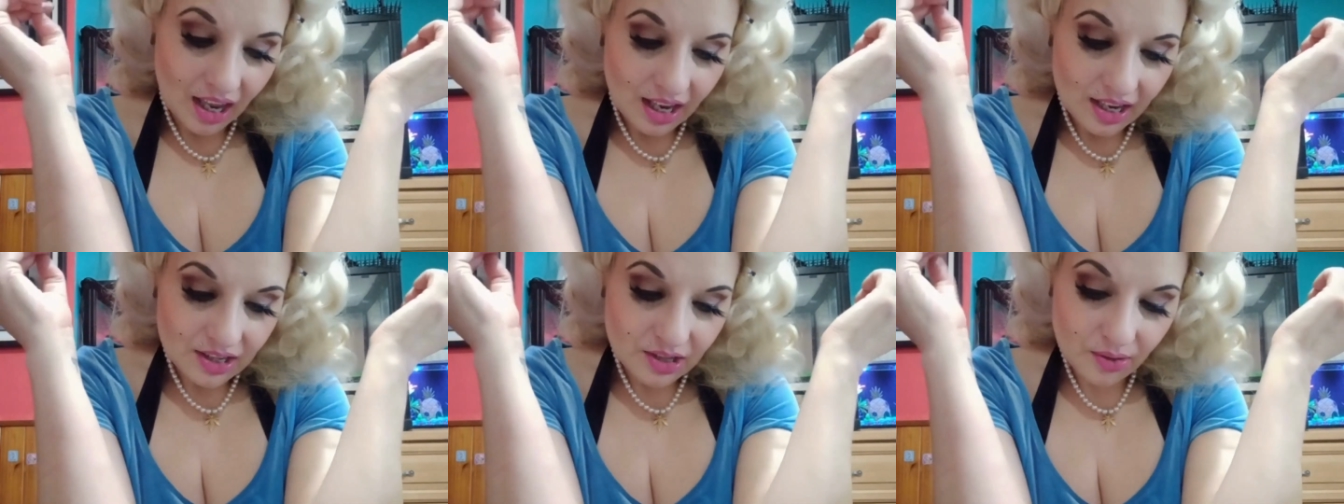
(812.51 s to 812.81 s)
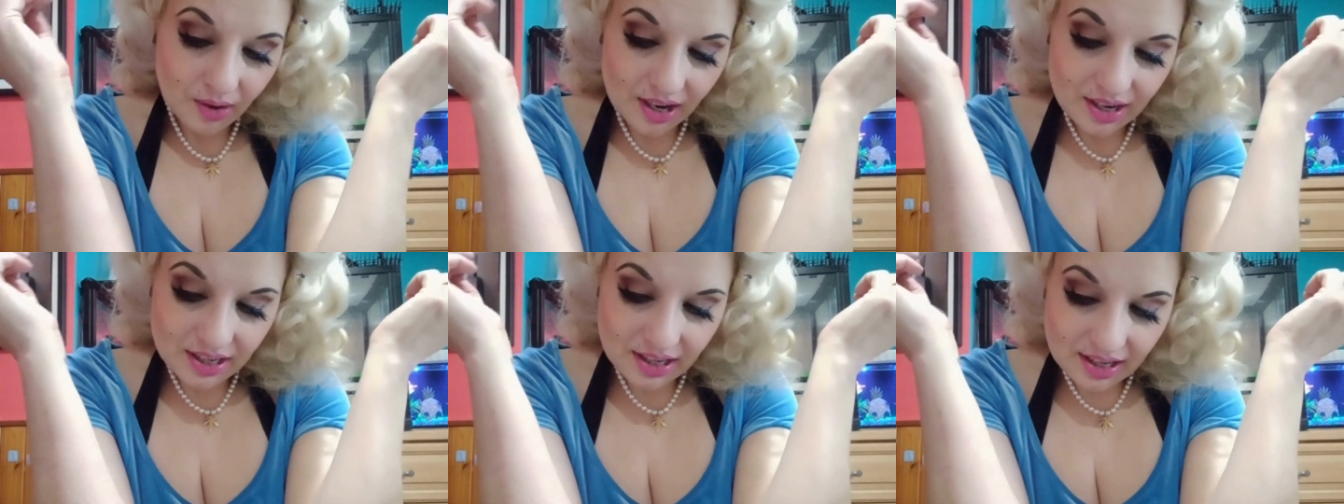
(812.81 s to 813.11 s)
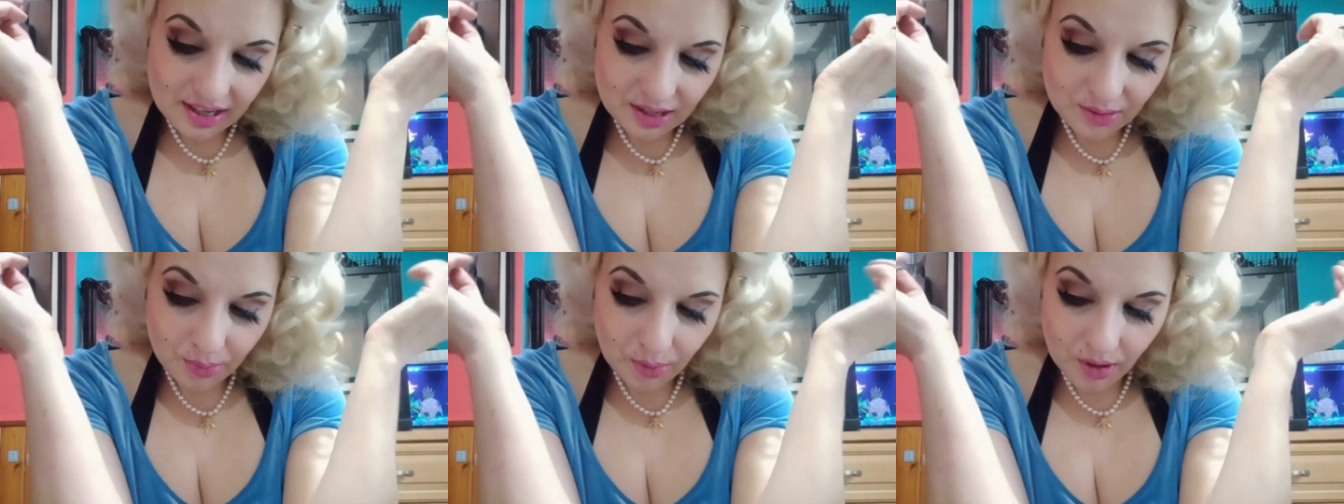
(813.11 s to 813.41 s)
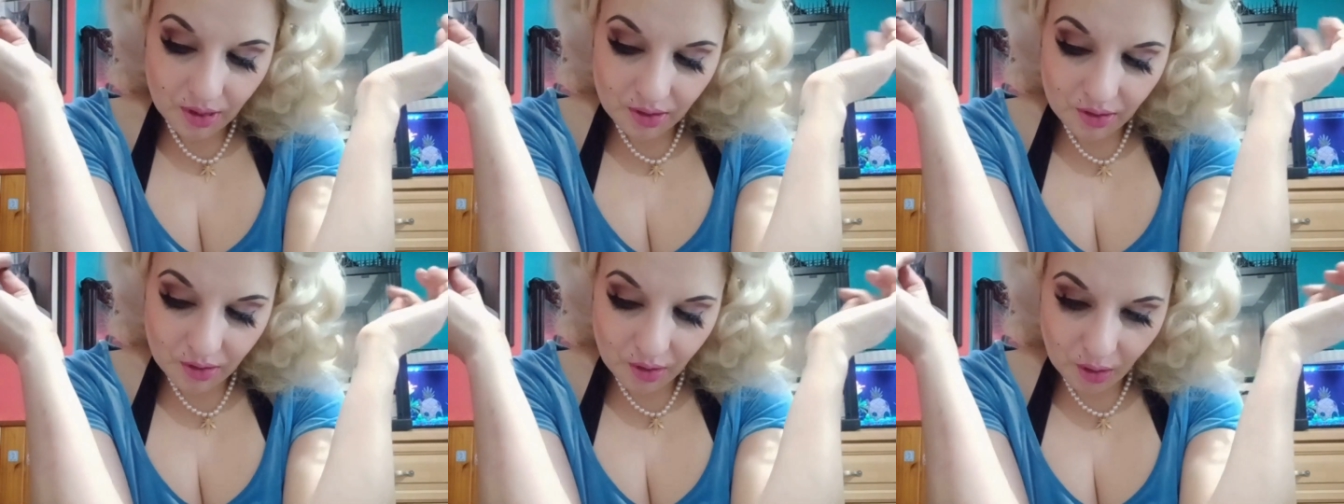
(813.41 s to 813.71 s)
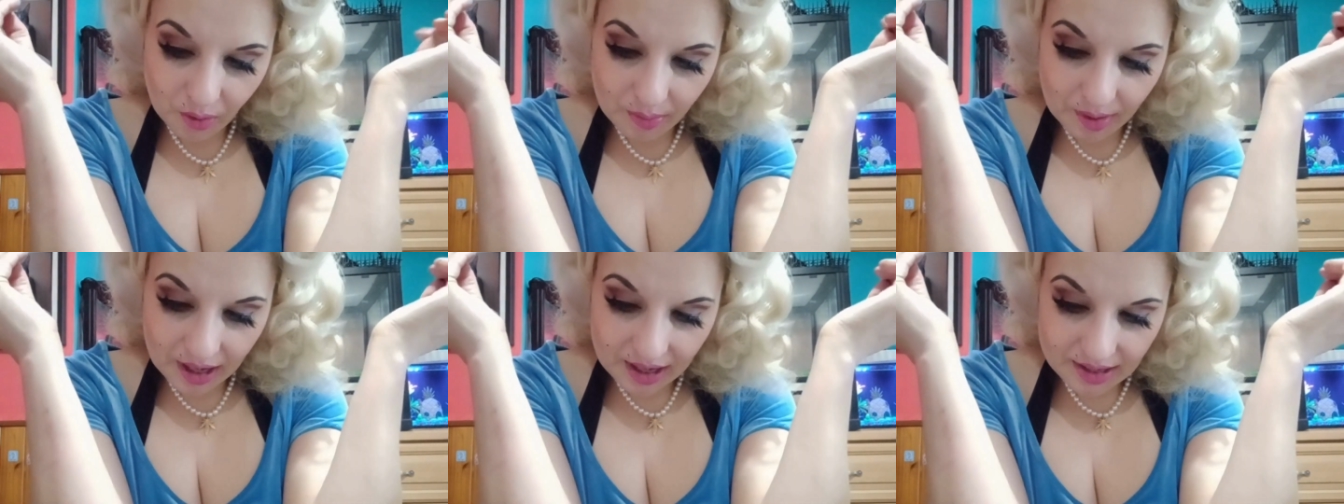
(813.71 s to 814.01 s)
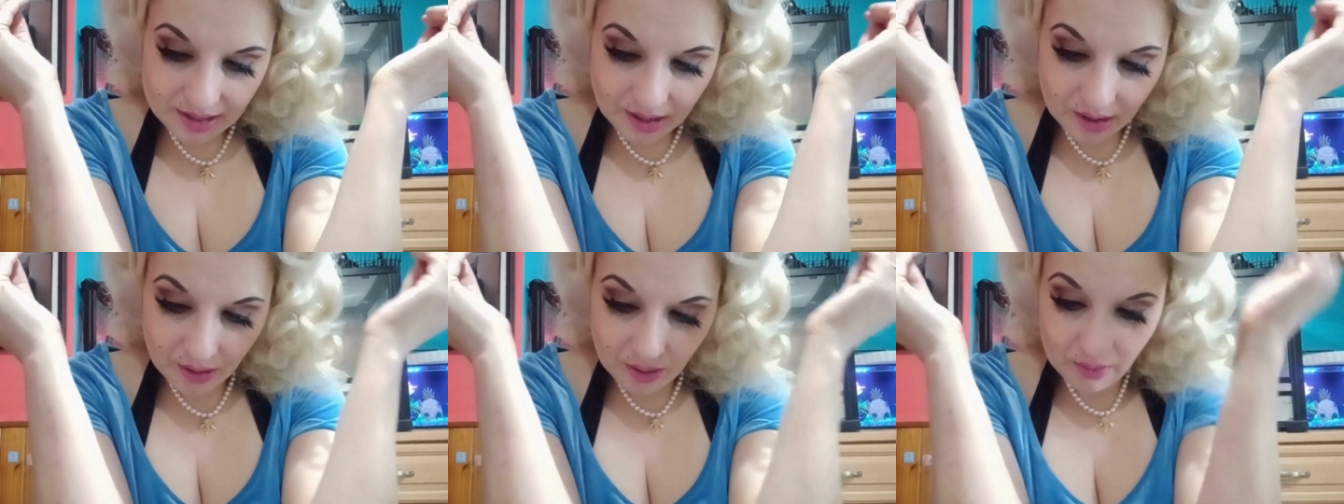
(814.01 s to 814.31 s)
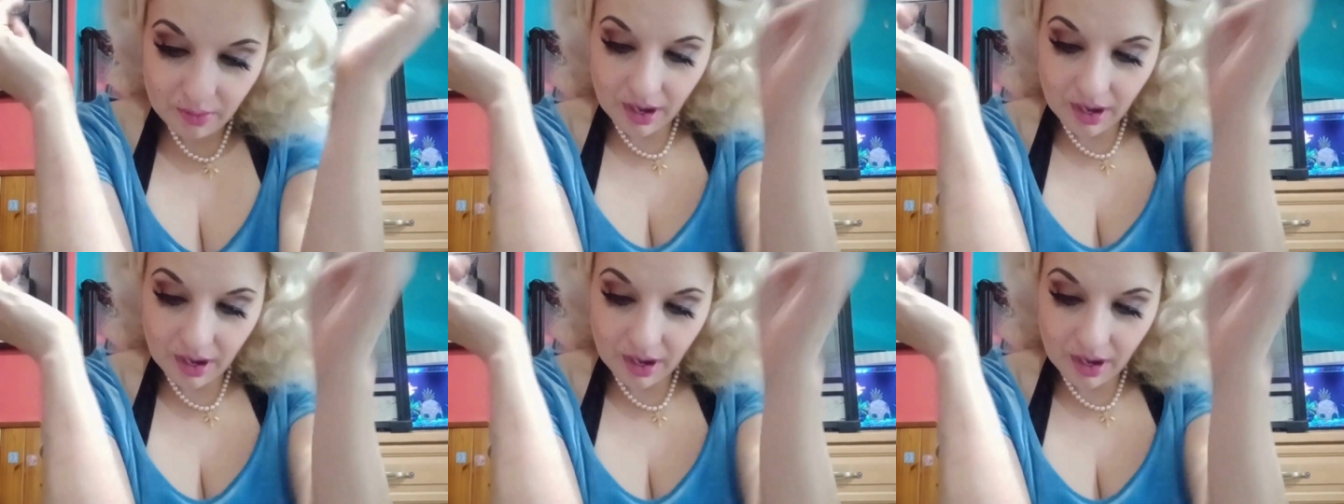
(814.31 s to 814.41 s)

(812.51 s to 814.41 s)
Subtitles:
so I did this with no base coat.